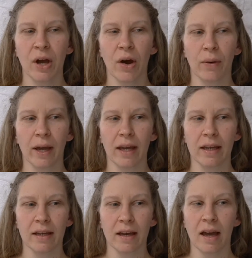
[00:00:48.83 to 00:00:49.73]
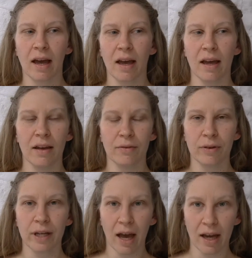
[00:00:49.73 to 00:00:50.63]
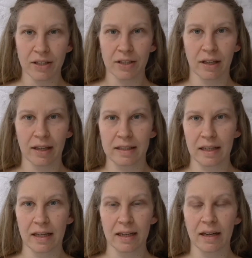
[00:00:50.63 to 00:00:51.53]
okay, every action I take,